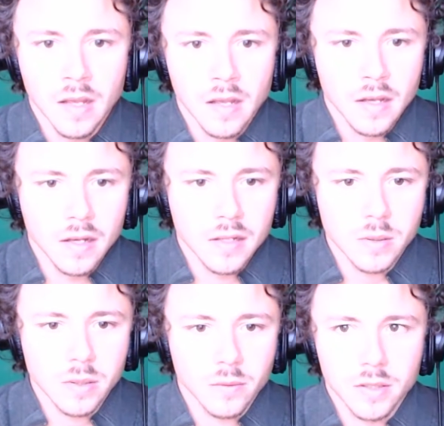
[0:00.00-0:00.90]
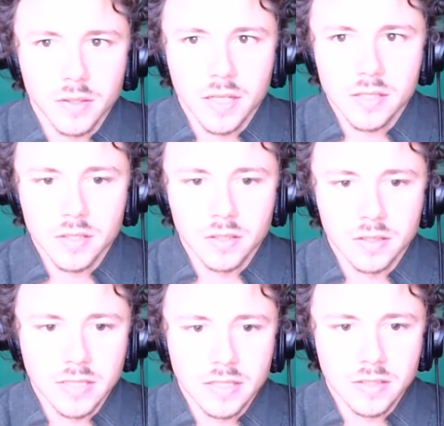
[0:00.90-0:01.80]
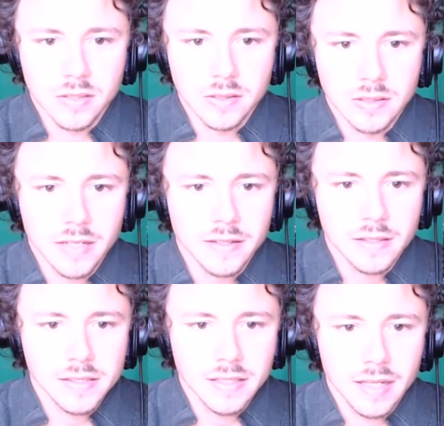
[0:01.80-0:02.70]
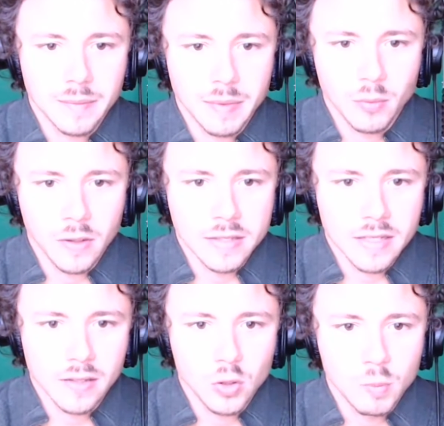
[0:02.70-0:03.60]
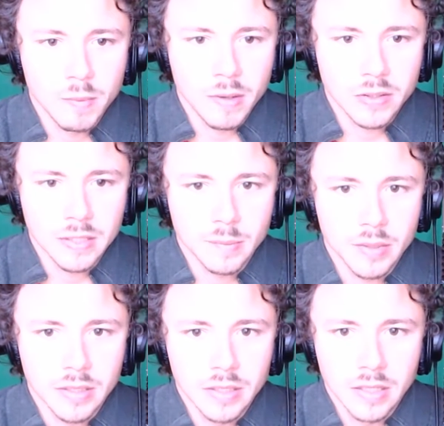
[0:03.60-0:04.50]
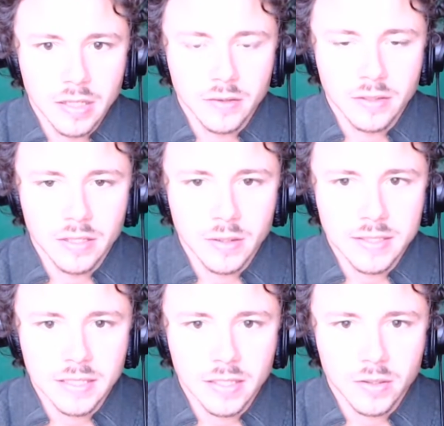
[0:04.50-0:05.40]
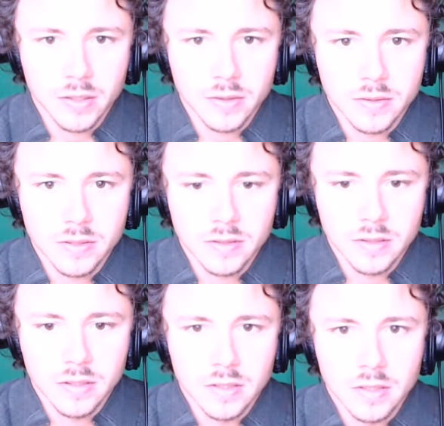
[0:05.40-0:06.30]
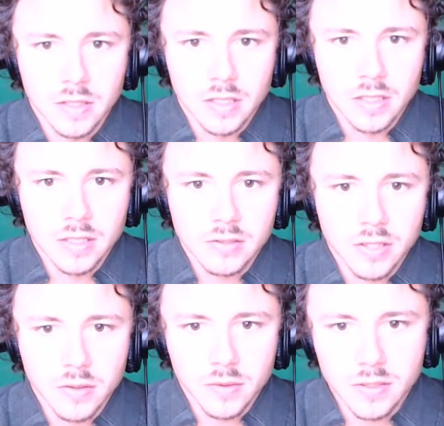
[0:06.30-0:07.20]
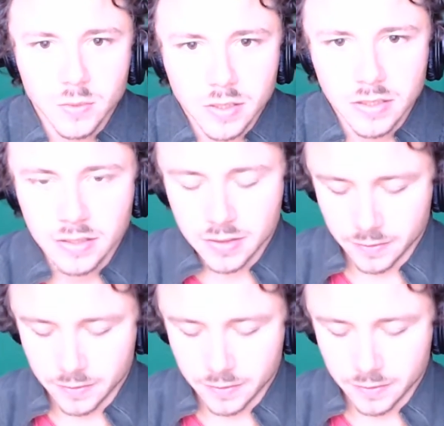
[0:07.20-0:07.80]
Also, we don't want to do that song, because that song, I have to listen to that a bit more. That's got a cool melody, but I don't really know exactly how it goes. Let's try doing this one on this.